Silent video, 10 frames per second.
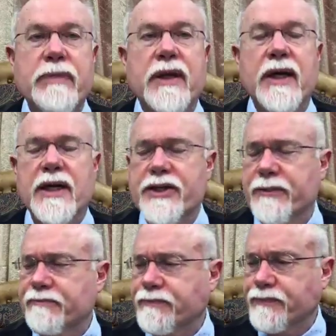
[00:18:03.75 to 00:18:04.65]
because
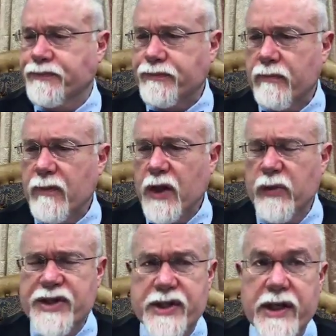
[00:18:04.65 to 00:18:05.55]

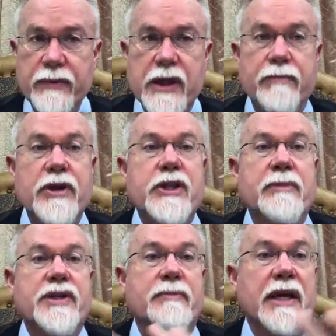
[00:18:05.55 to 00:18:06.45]
we see there appears to
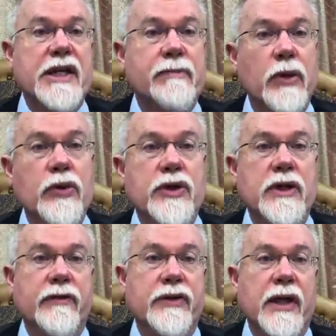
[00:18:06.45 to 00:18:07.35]
be this big
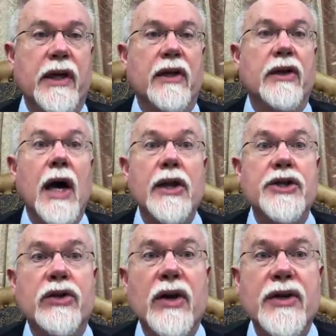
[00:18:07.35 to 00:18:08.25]
explosion of technical
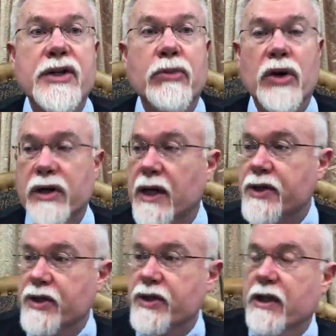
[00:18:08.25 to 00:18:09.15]
knowledge across the board, not
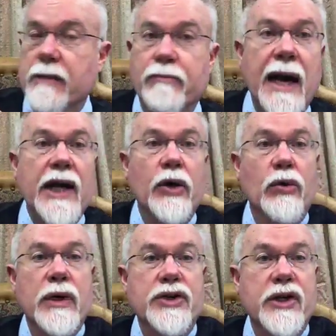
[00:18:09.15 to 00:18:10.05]
just in the
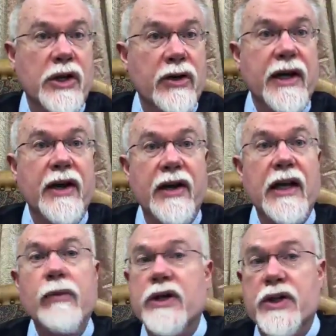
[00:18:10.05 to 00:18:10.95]
bioengineering
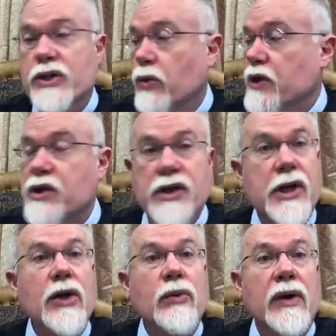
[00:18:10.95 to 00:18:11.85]
area, which this question
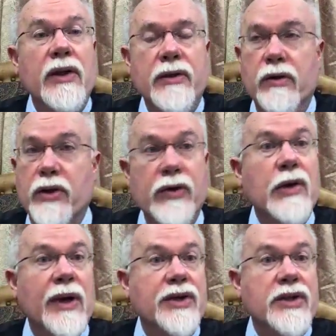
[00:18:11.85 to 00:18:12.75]
dealt with, or 3
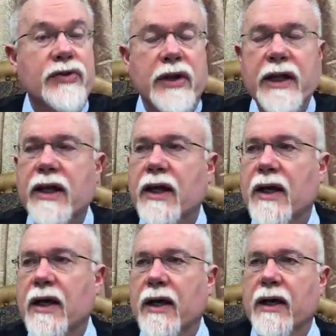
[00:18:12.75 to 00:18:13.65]
questions really,
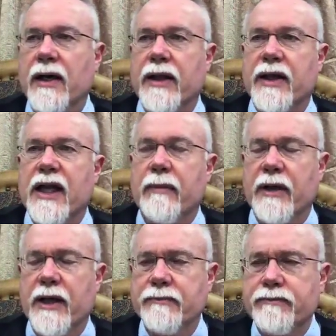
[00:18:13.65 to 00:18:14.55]
that came
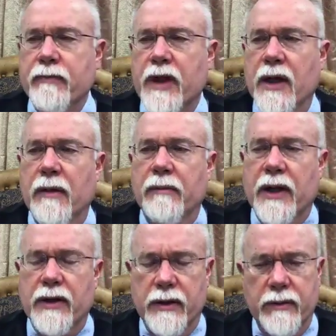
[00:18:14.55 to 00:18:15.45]
in, but